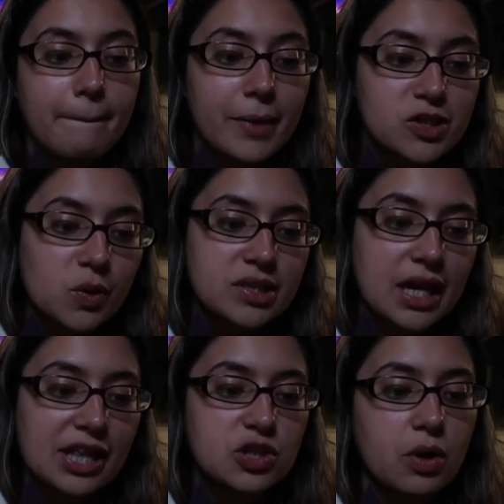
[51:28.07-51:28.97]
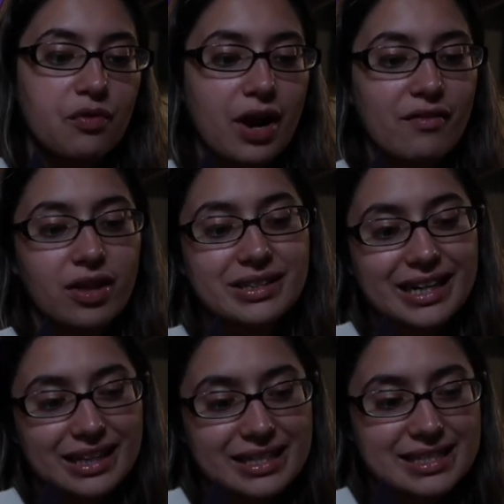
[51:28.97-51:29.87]
must work together to unravel a
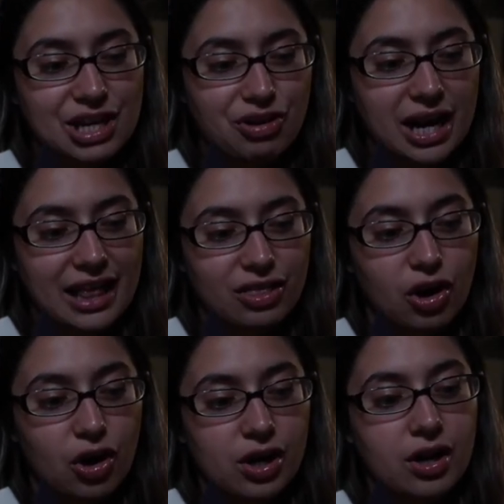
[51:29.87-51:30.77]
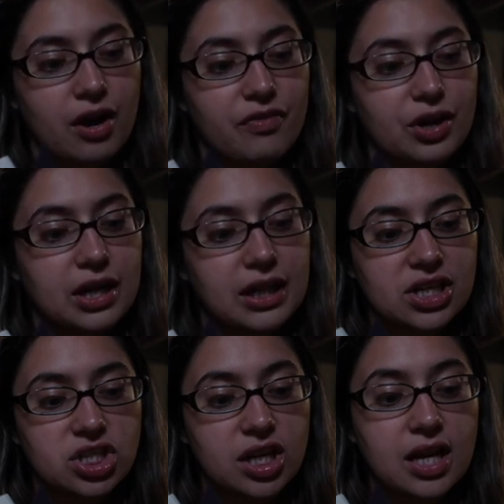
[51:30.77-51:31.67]
deadly secret at the heart of their
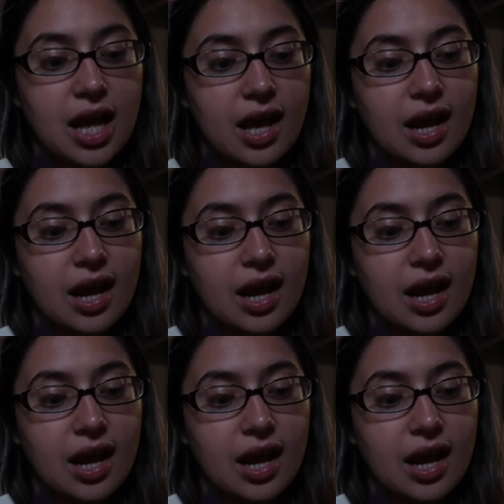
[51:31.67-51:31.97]
collection,